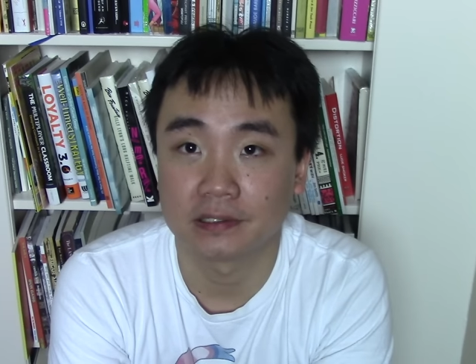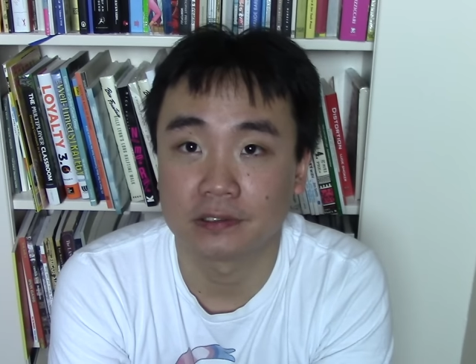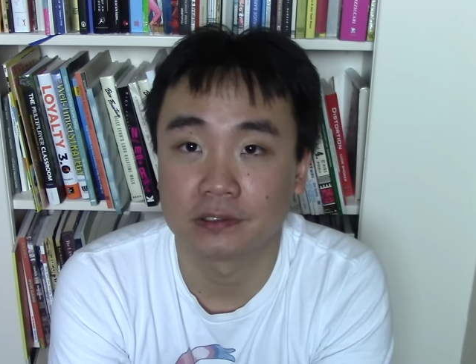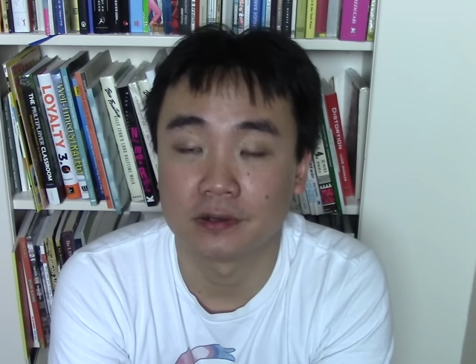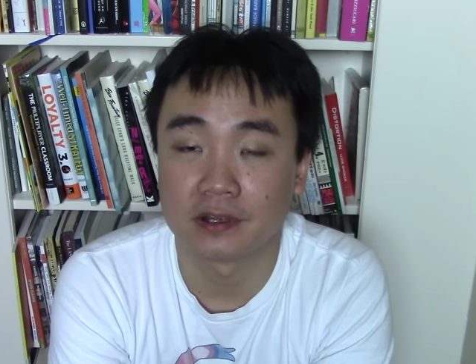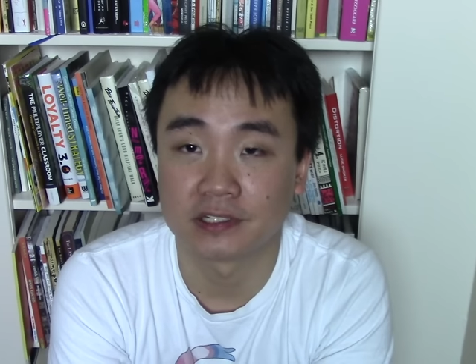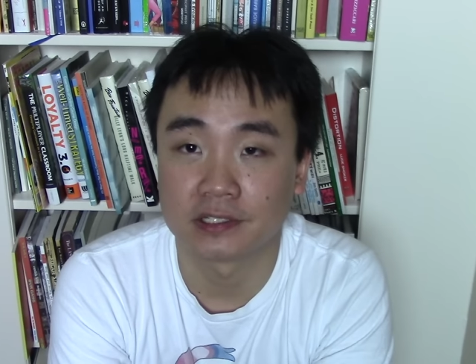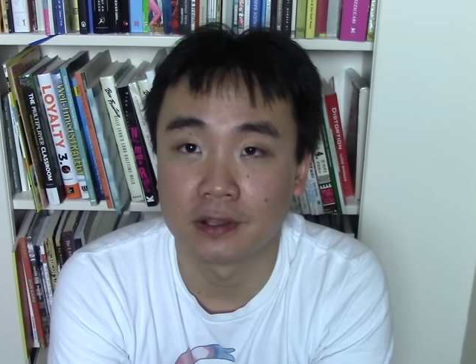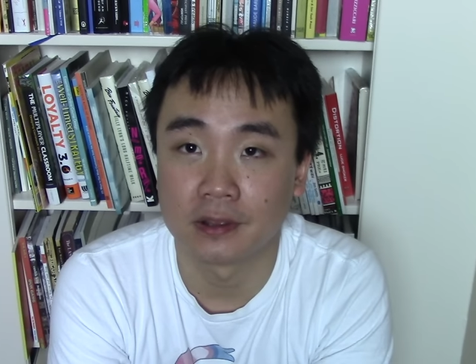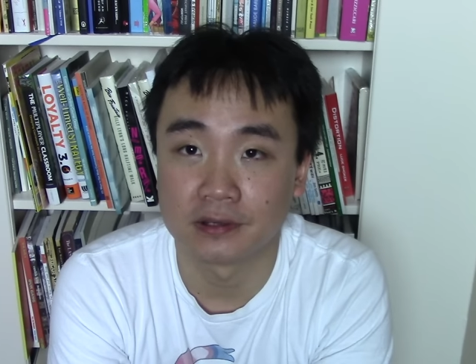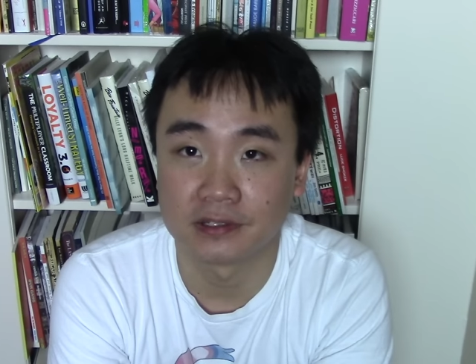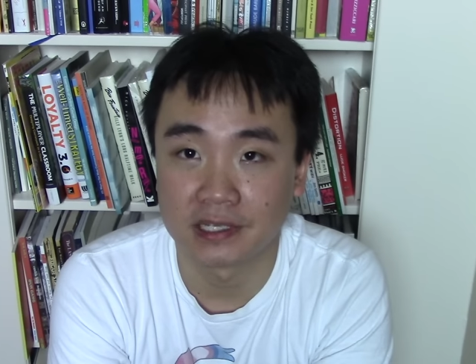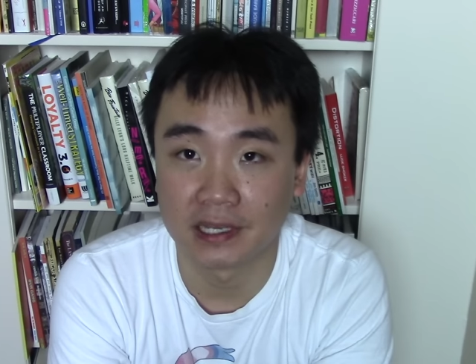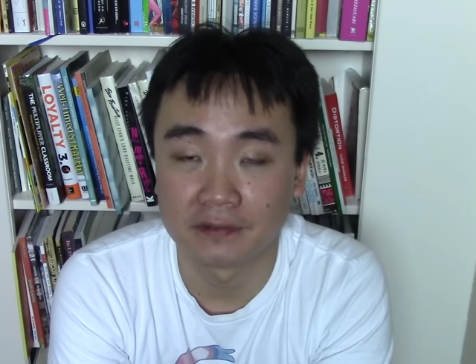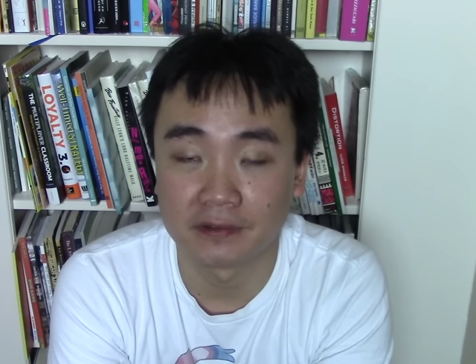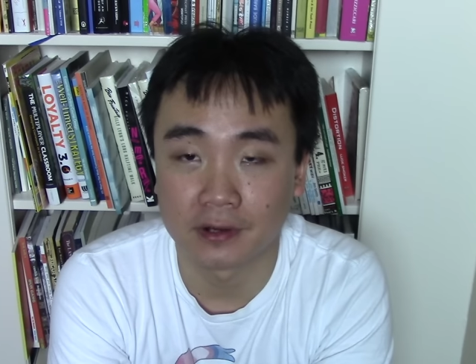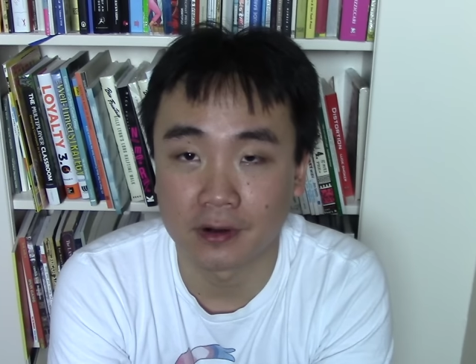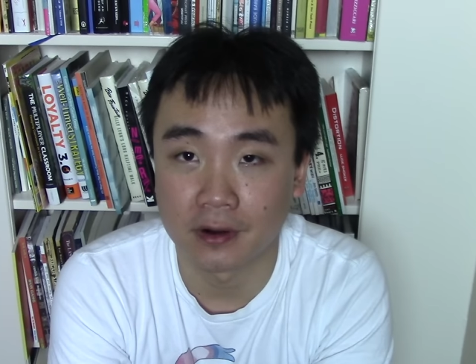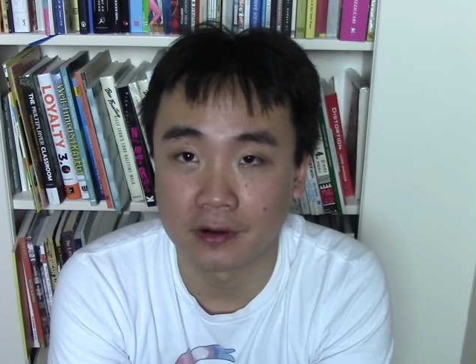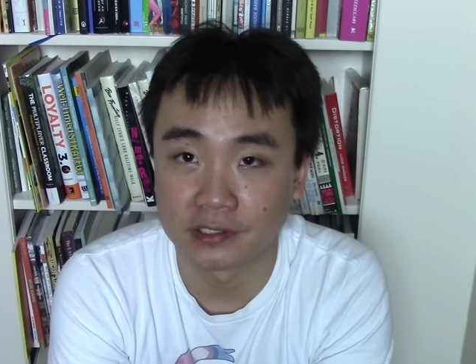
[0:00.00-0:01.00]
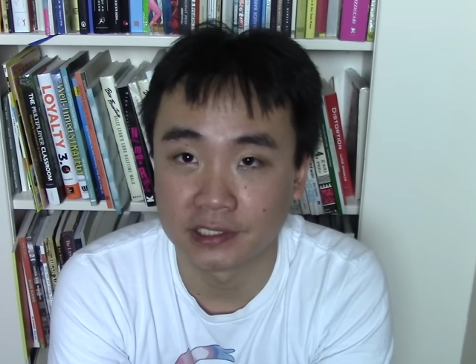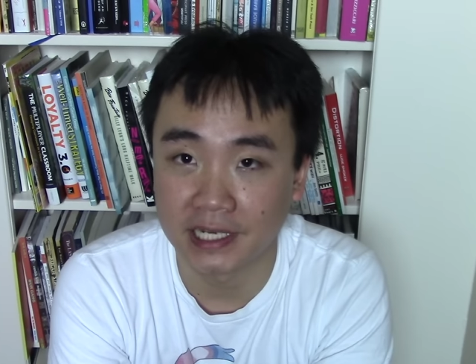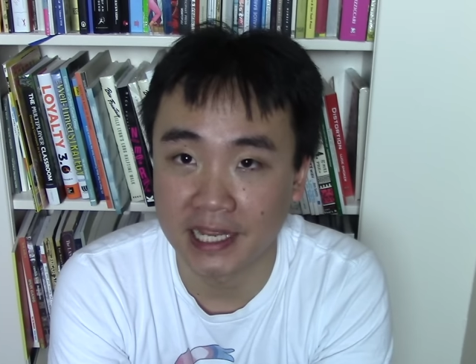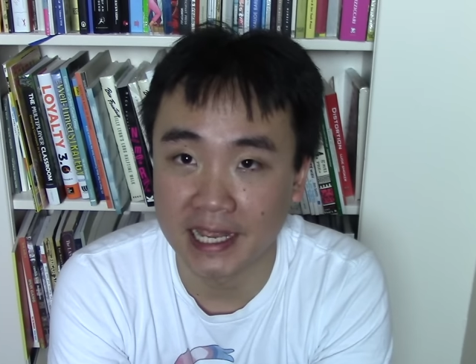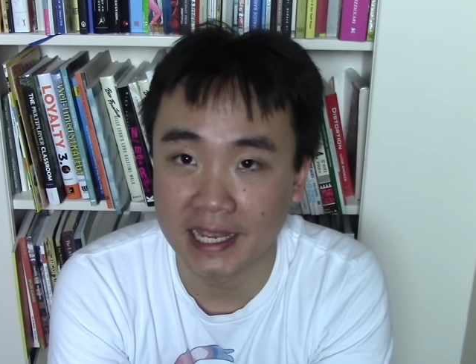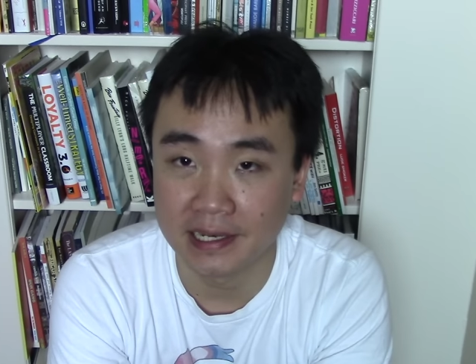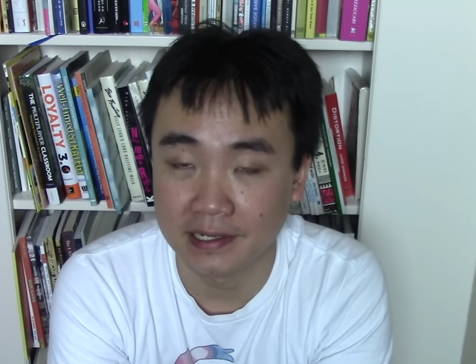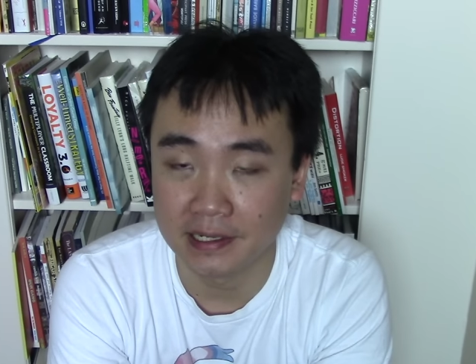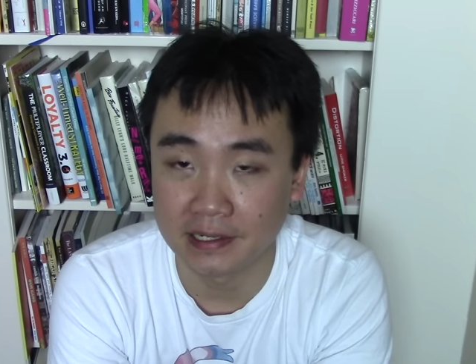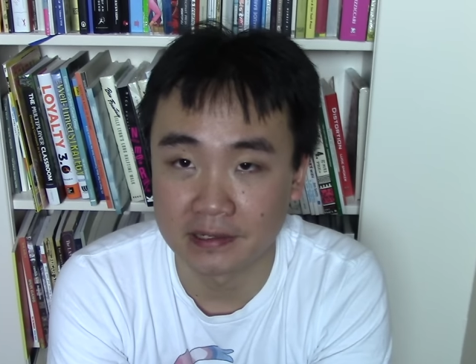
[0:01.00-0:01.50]
So as long as you have the cards in
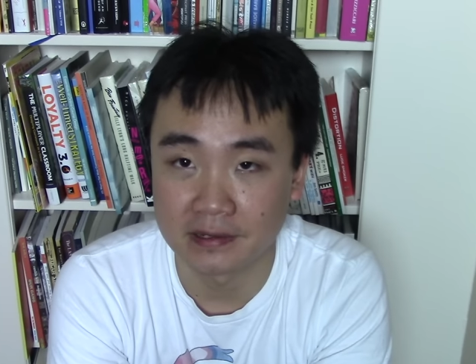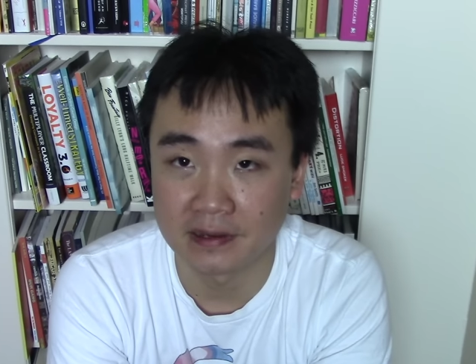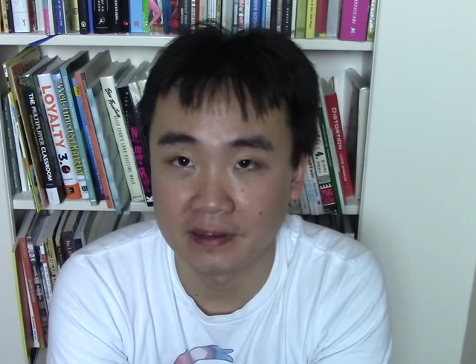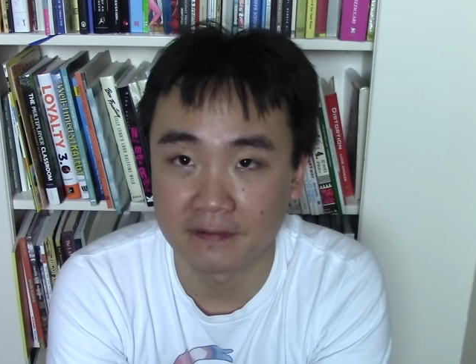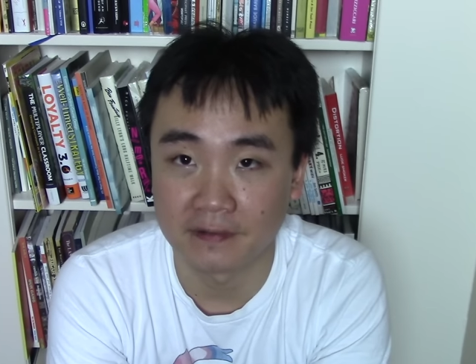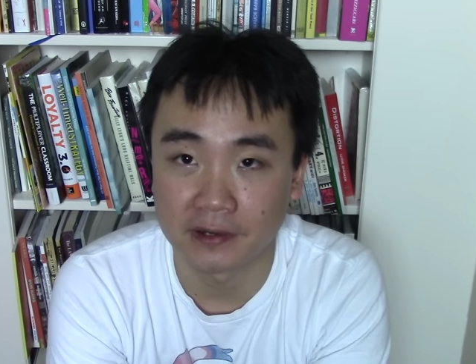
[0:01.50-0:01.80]
hand and you have